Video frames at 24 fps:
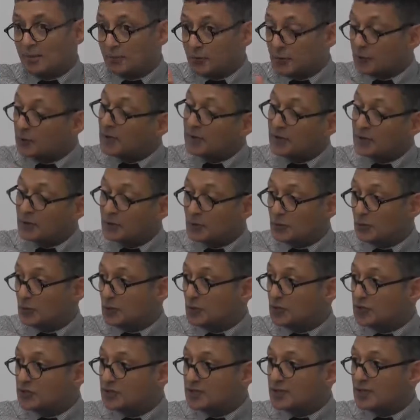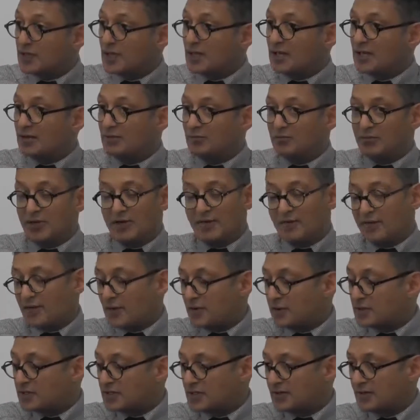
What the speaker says: throughout the course at various